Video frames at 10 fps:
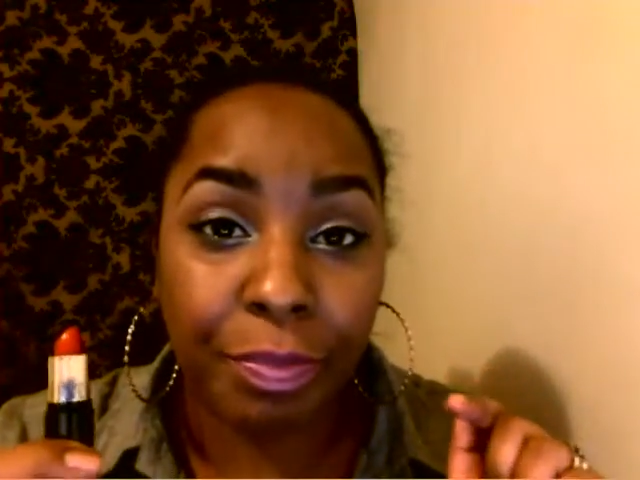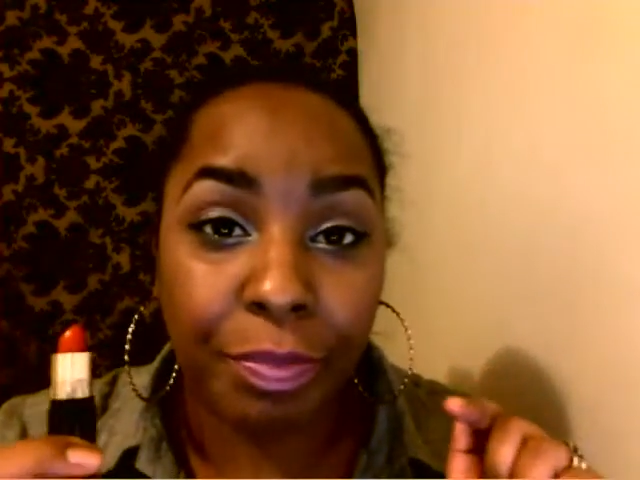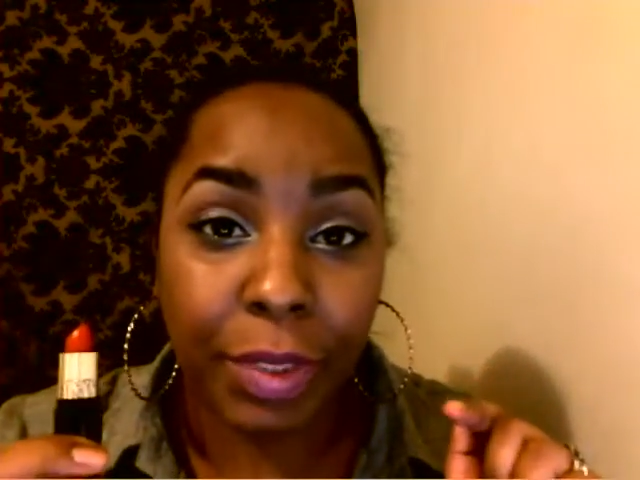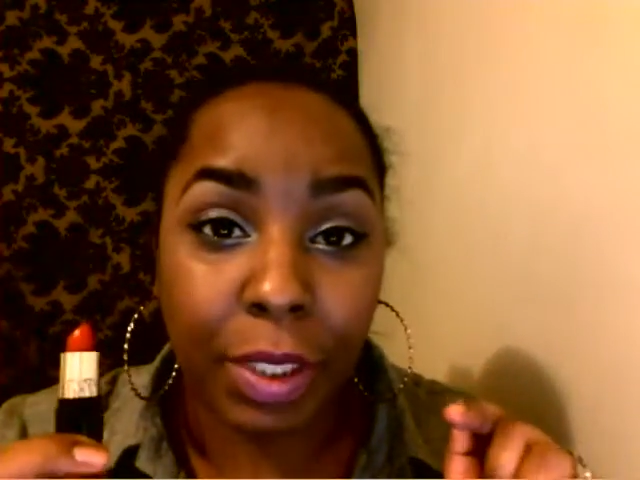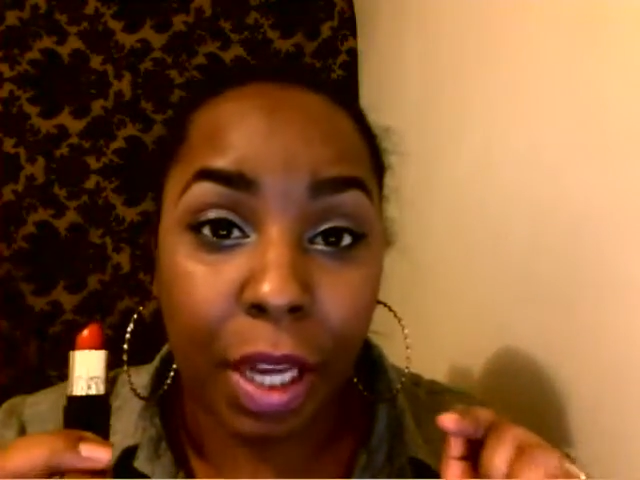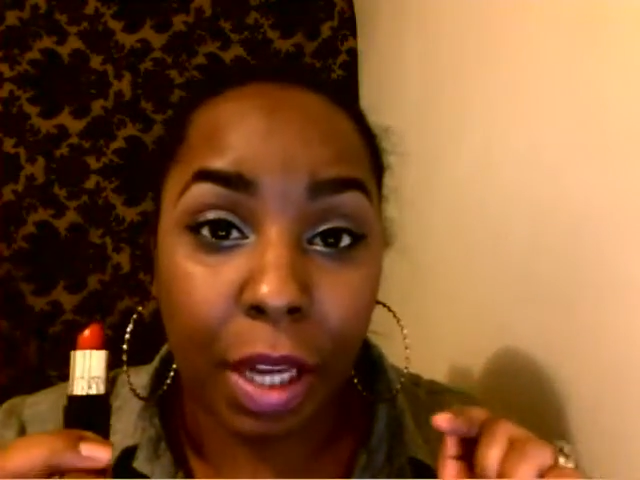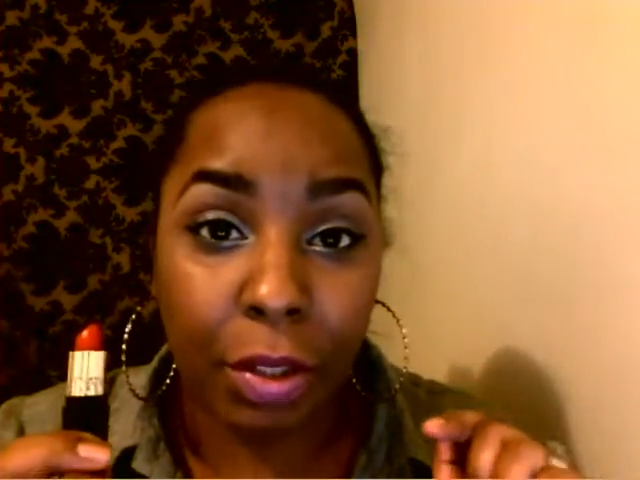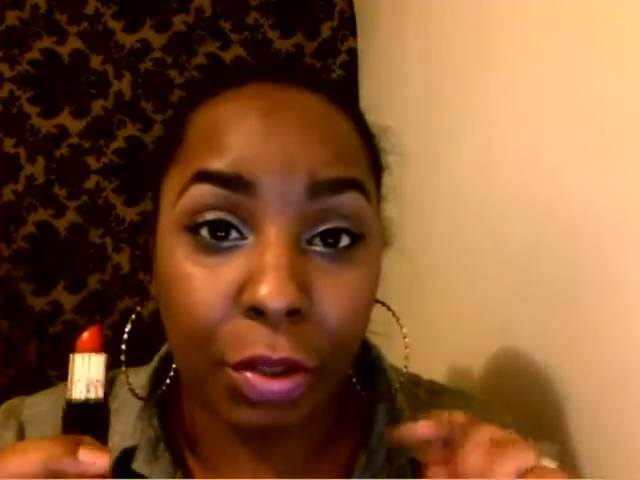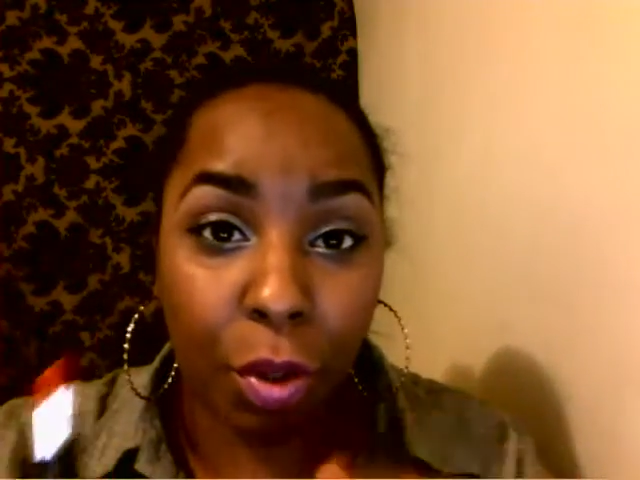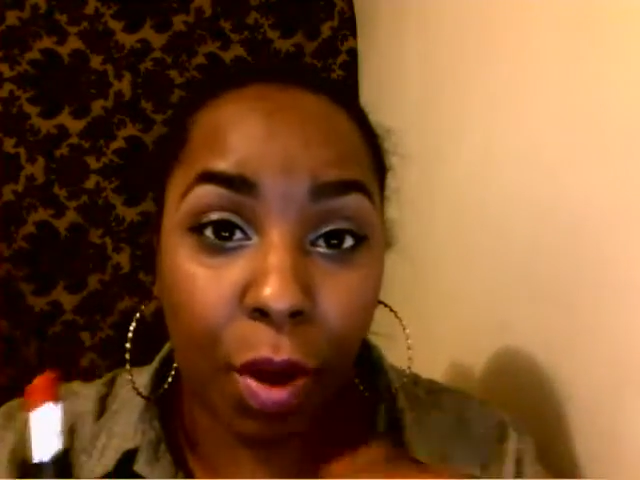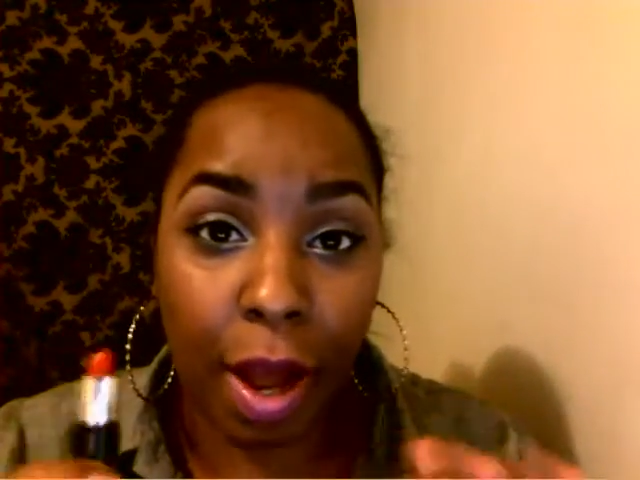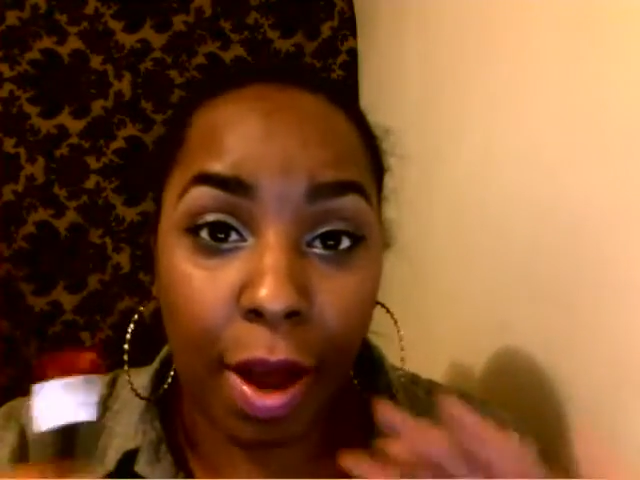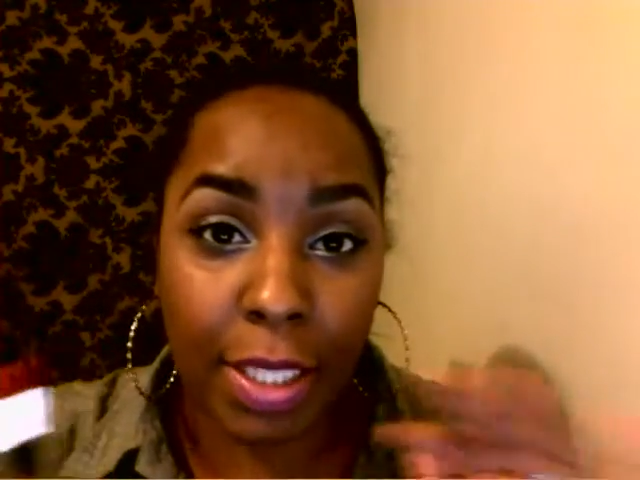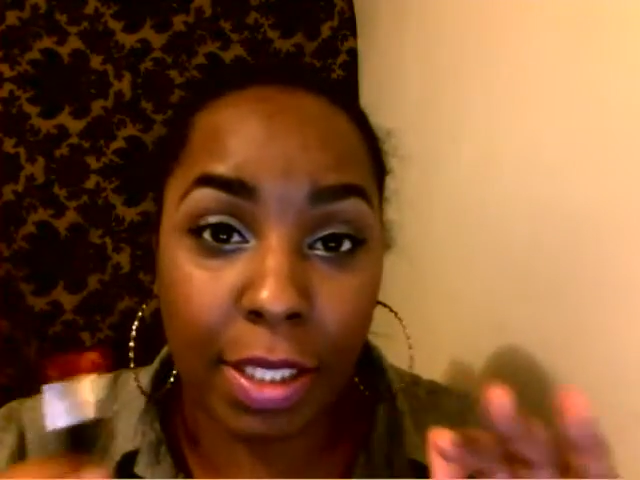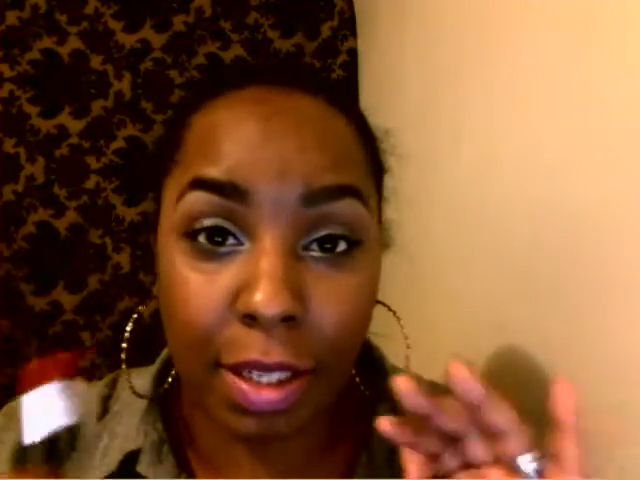you know how
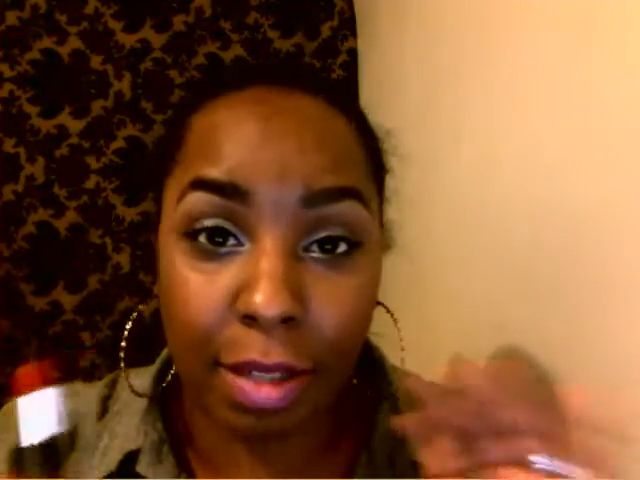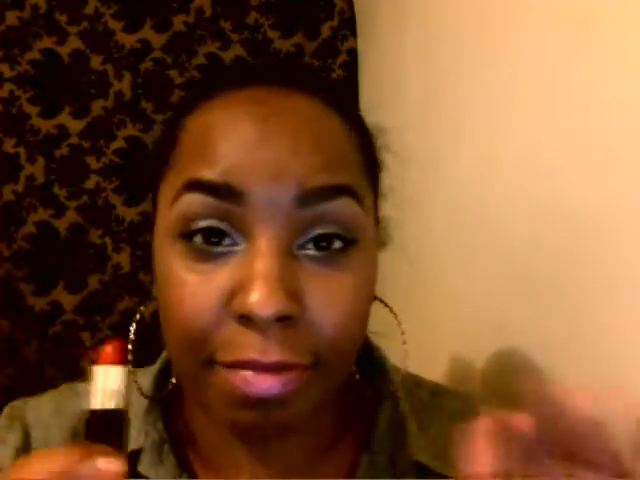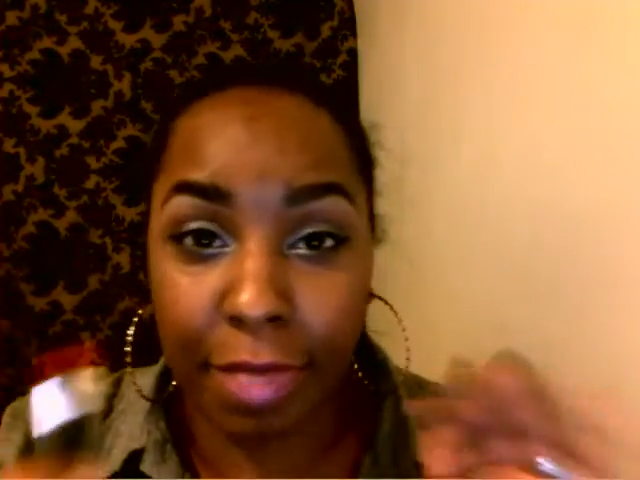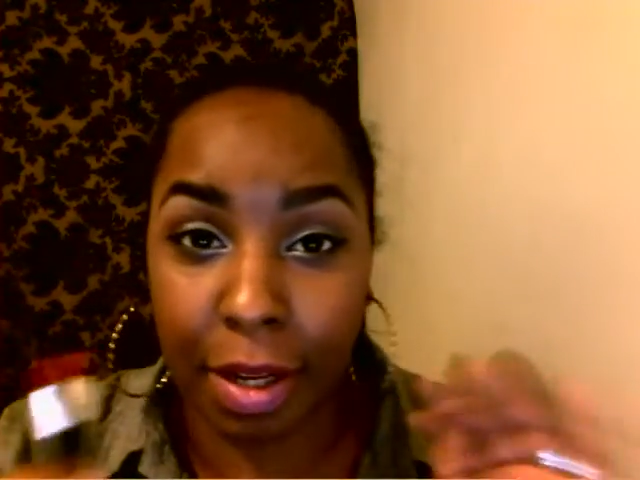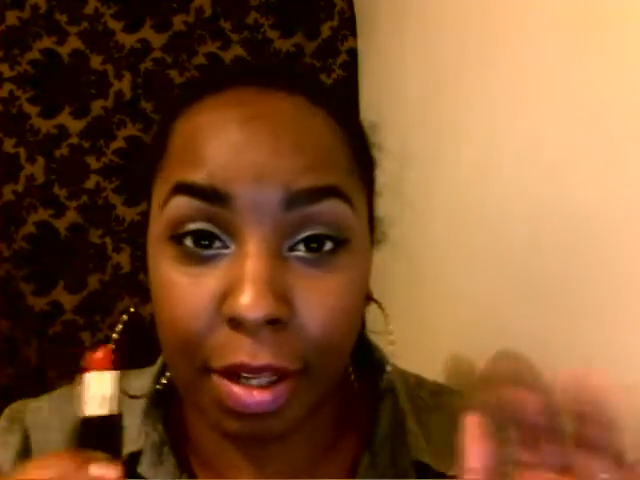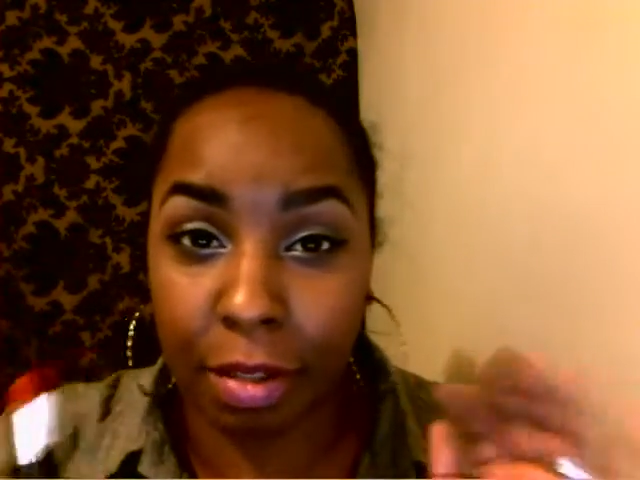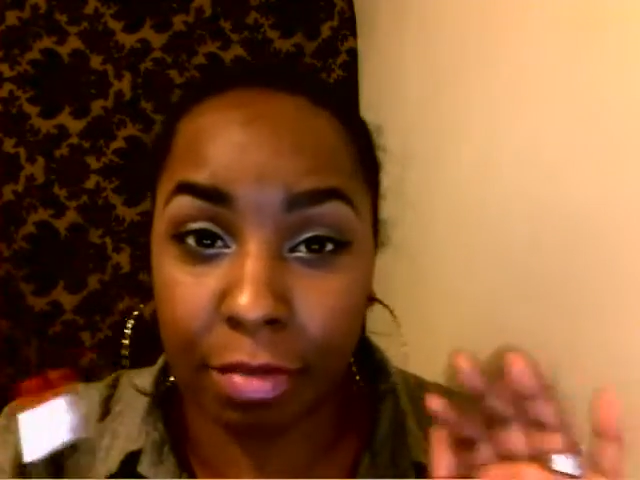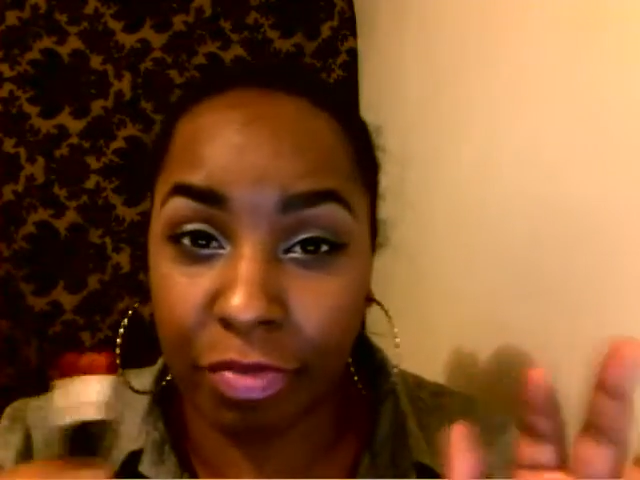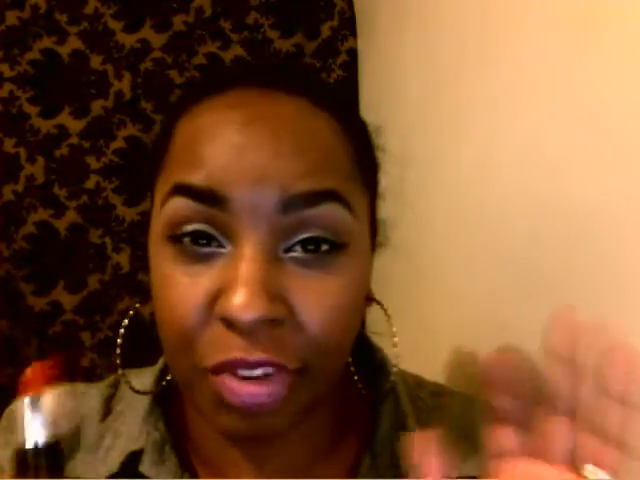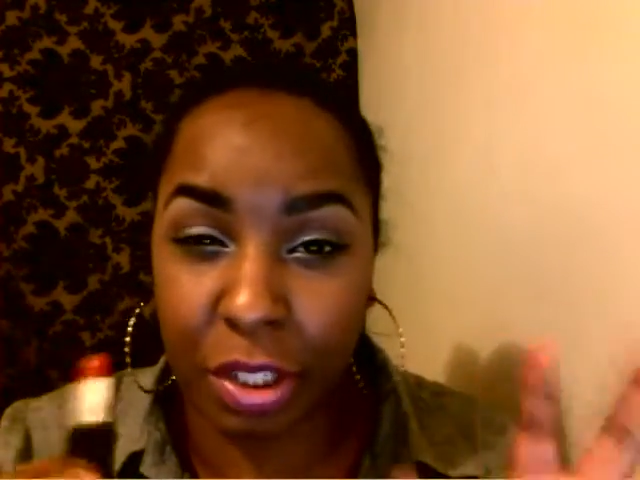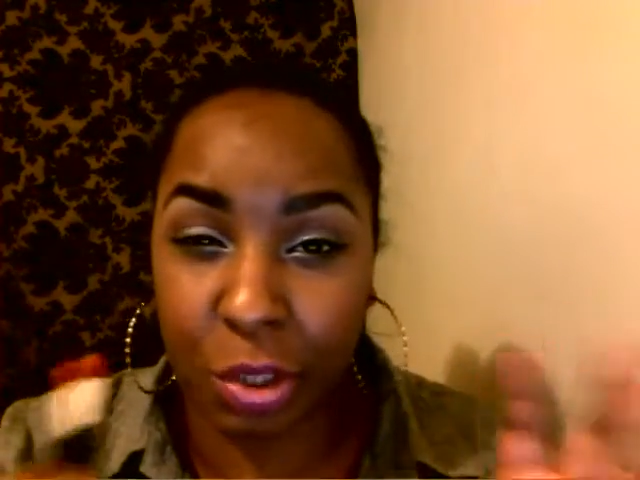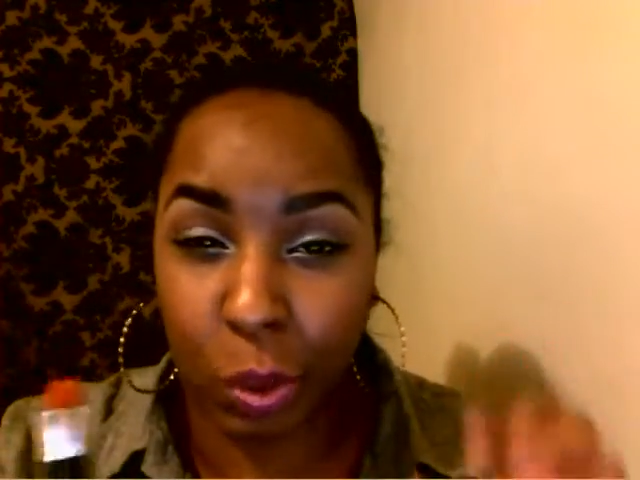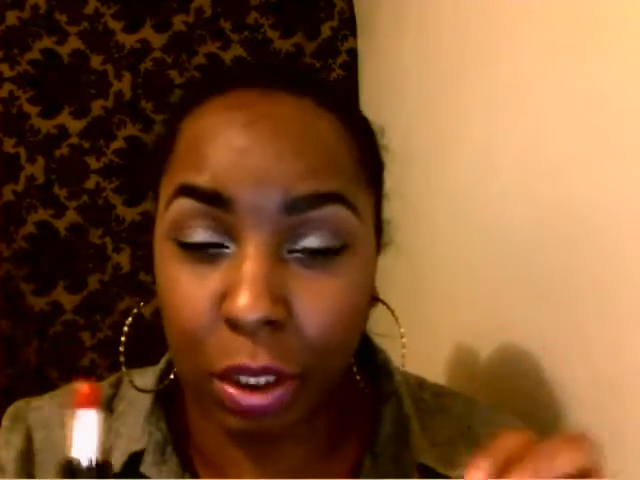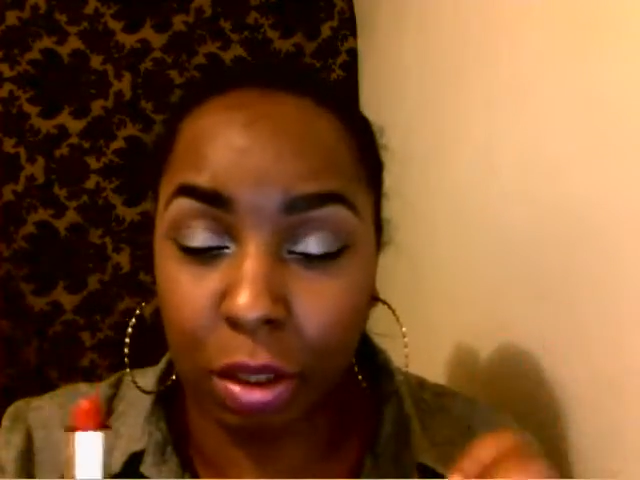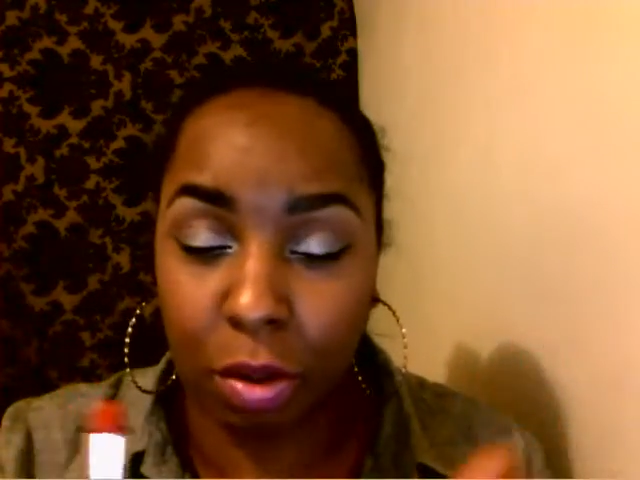I said me and Reds
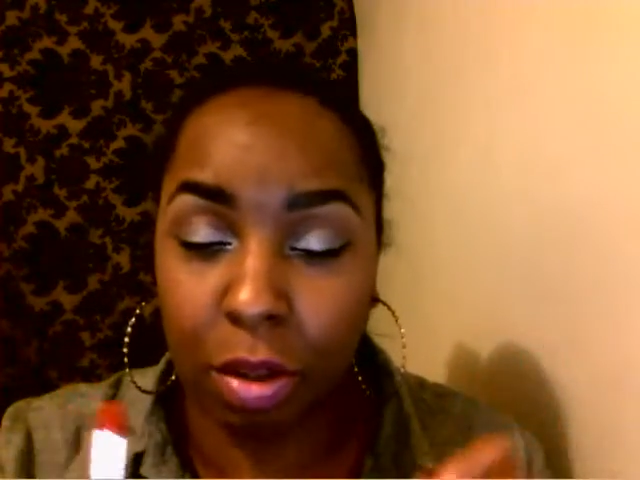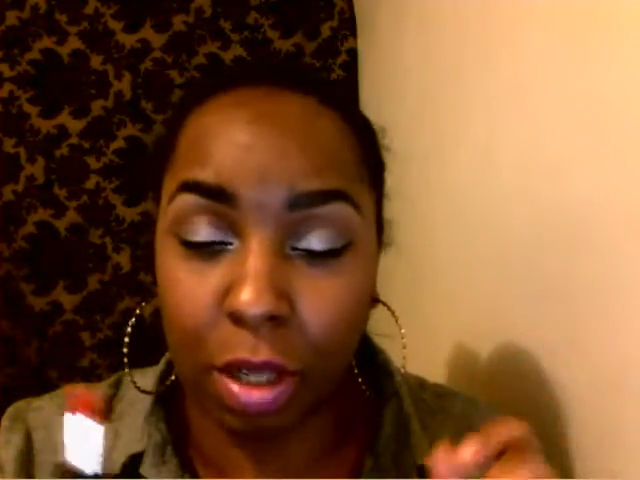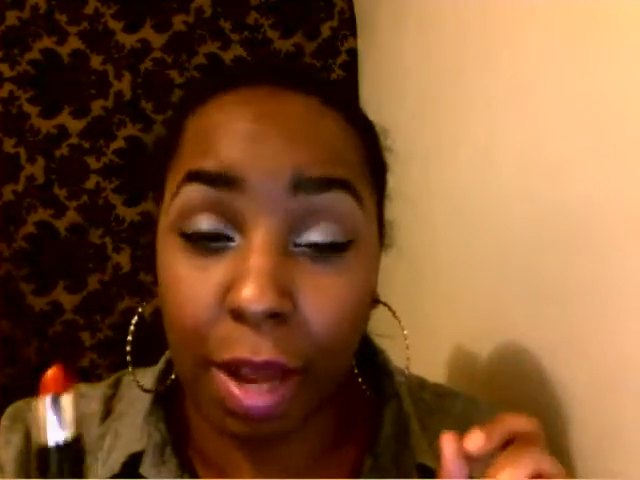don't get along?